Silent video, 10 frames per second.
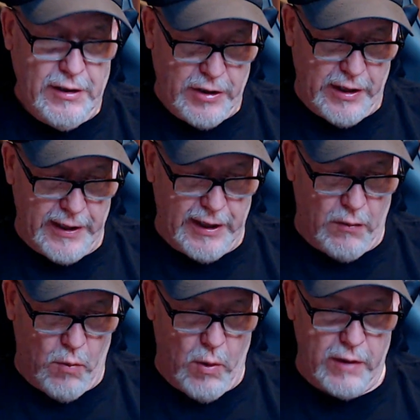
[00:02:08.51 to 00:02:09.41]
going to get
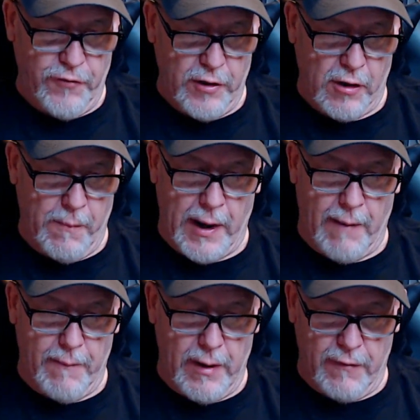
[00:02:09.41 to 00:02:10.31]
one Funko
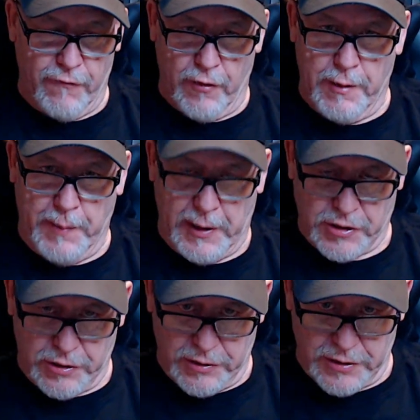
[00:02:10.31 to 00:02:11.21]
Pop from the
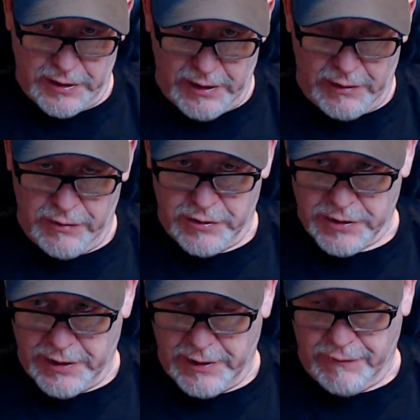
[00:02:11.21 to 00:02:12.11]
pictures. There
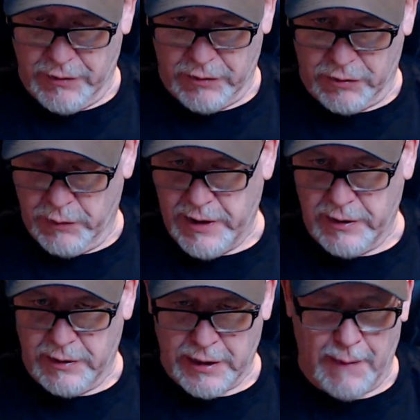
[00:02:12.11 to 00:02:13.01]
are three
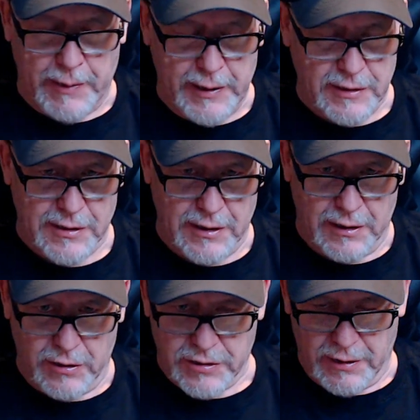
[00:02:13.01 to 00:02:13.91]
top hits, and then
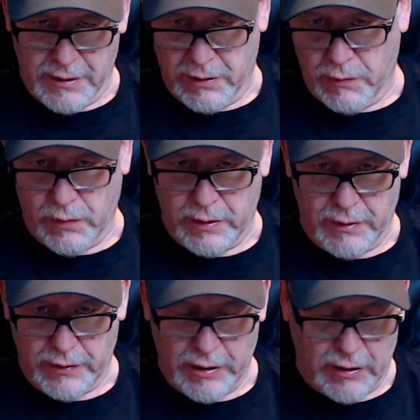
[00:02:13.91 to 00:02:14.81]
there's another one
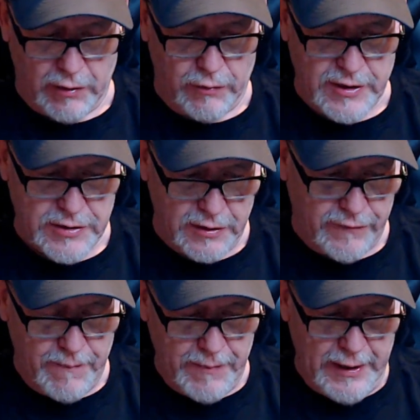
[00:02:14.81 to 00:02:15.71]
of all the rest of them,
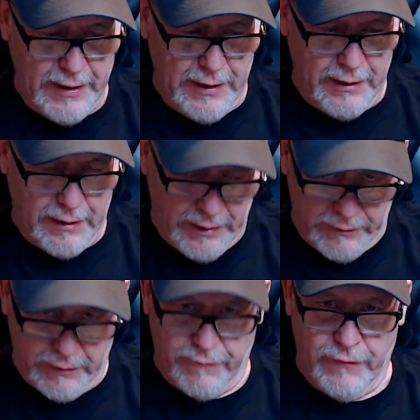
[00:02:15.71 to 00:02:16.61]
the
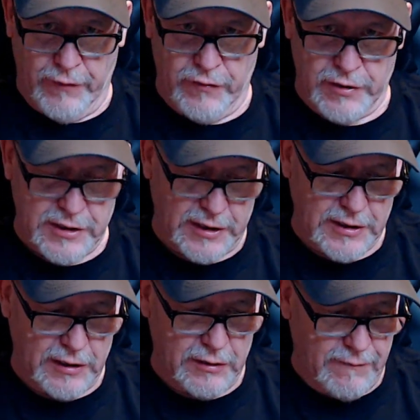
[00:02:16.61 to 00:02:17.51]

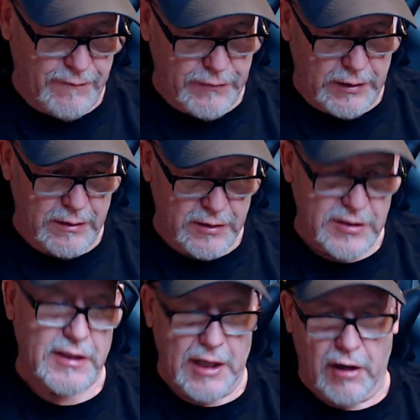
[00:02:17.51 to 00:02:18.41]

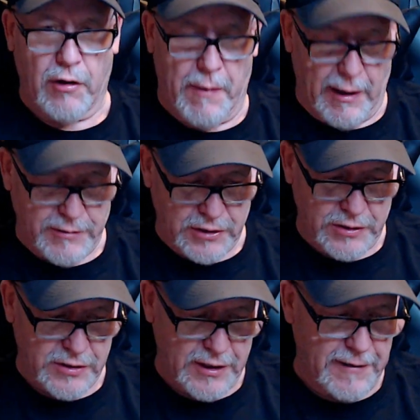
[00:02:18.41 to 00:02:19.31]
60 other Pops, I should
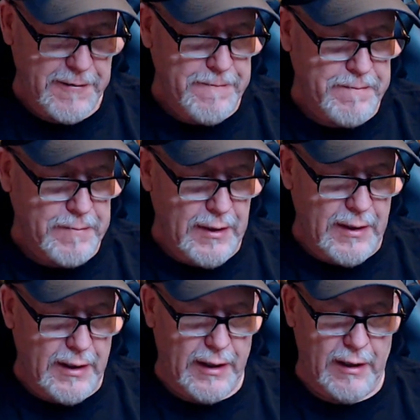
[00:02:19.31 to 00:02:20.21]
say.
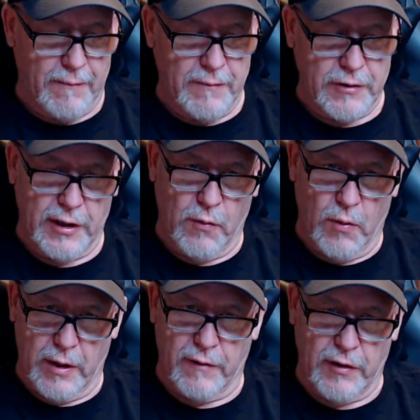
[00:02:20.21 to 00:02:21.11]
You get one
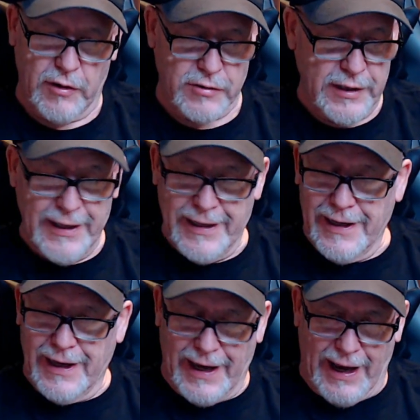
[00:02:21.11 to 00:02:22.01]
of those.
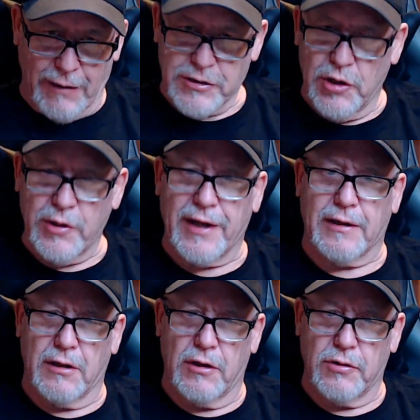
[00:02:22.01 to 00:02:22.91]
I was looking at
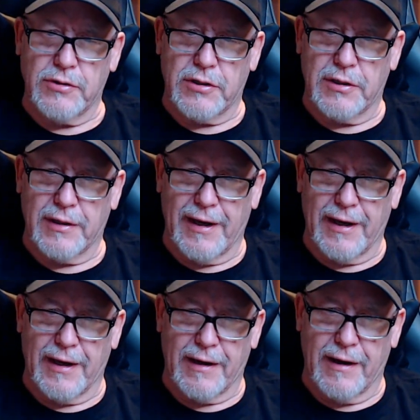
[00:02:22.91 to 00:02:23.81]
those,
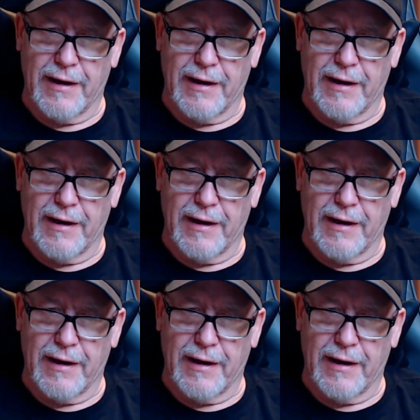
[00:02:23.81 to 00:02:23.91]
and